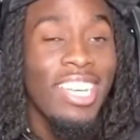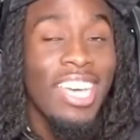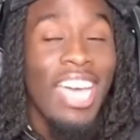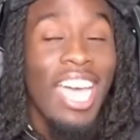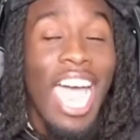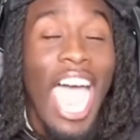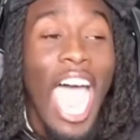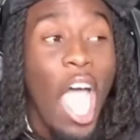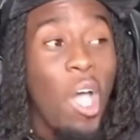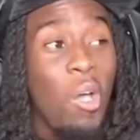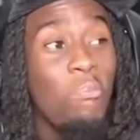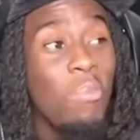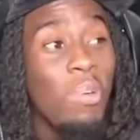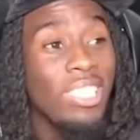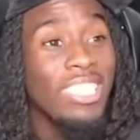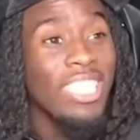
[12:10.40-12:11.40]
how
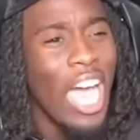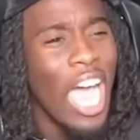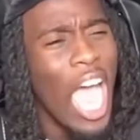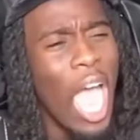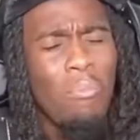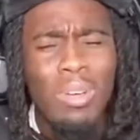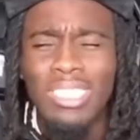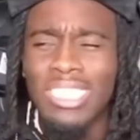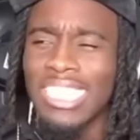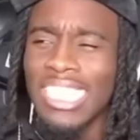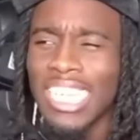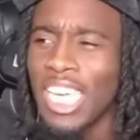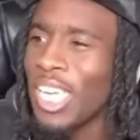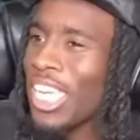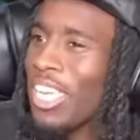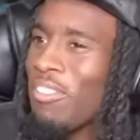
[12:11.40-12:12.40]
much how much did
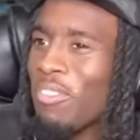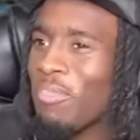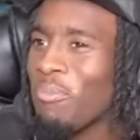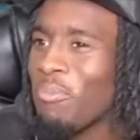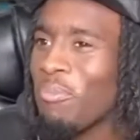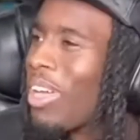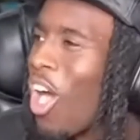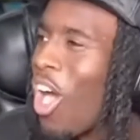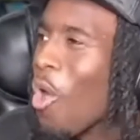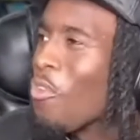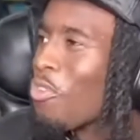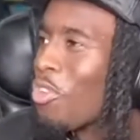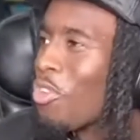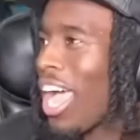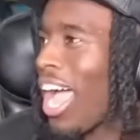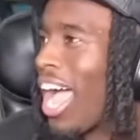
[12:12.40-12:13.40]
Kick even offer
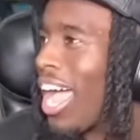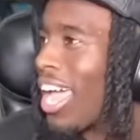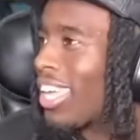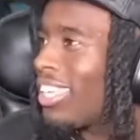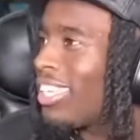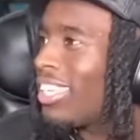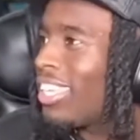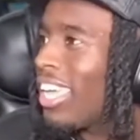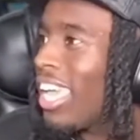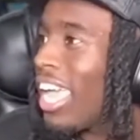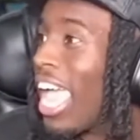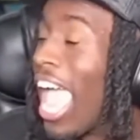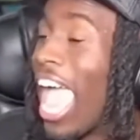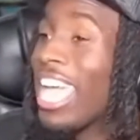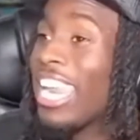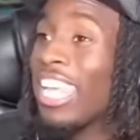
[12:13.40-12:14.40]
Kai?
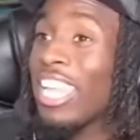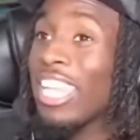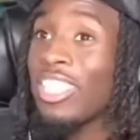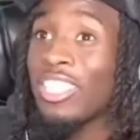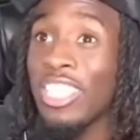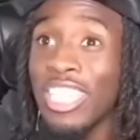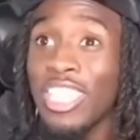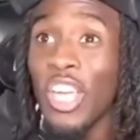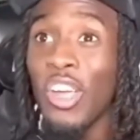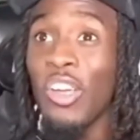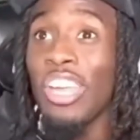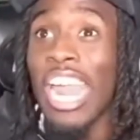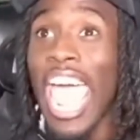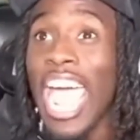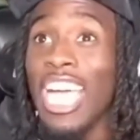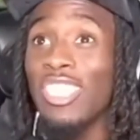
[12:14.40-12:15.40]
And then sit there and
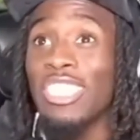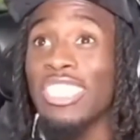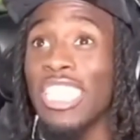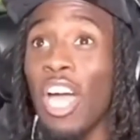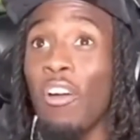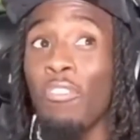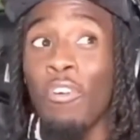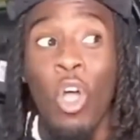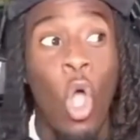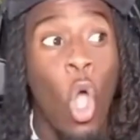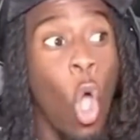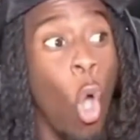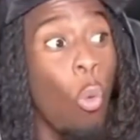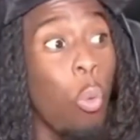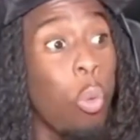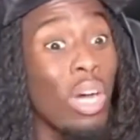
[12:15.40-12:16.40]
ask yourself,
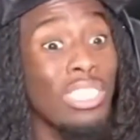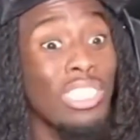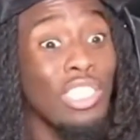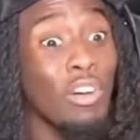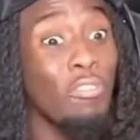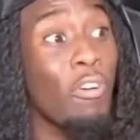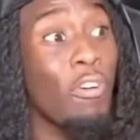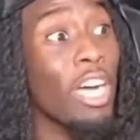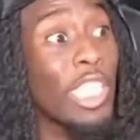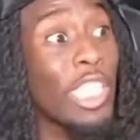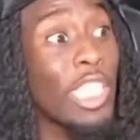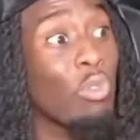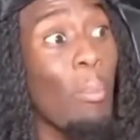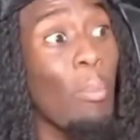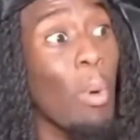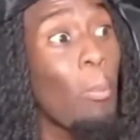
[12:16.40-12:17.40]
what the fuck did
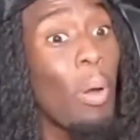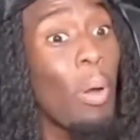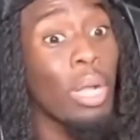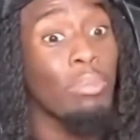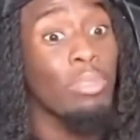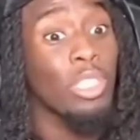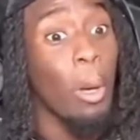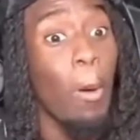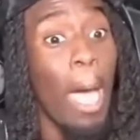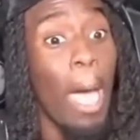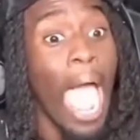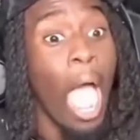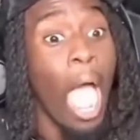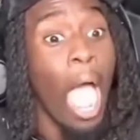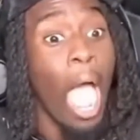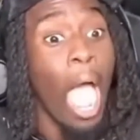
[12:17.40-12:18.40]
Rumble put up to
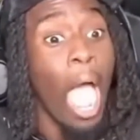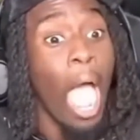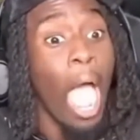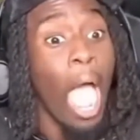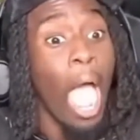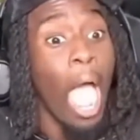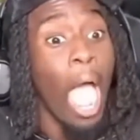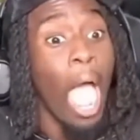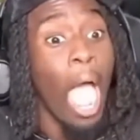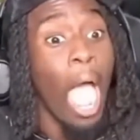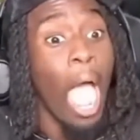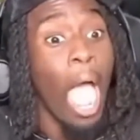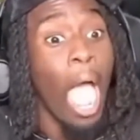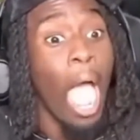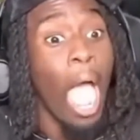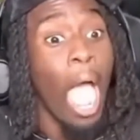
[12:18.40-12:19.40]
out? I feel like